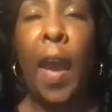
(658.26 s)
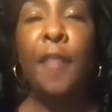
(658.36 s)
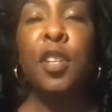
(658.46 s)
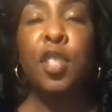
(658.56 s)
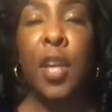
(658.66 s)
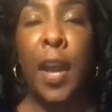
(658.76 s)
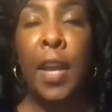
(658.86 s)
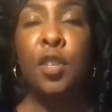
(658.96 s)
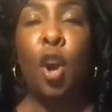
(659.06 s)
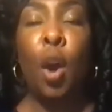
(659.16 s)
have to
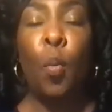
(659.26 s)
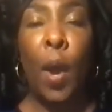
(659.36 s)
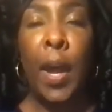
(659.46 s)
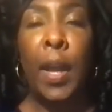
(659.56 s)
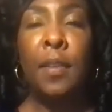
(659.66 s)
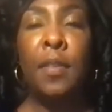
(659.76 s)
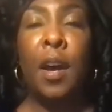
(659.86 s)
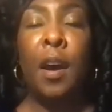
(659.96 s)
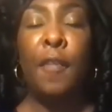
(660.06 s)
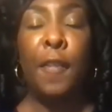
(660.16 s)
change our way
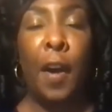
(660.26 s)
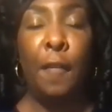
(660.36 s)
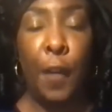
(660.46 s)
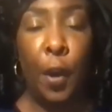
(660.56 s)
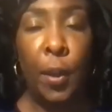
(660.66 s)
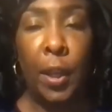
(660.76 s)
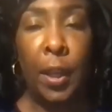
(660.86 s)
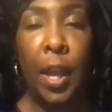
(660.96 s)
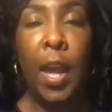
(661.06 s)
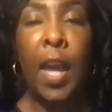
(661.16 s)
of
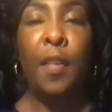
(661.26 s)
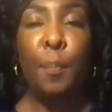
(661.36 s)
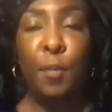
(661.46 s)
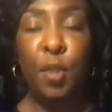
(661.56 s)
voting and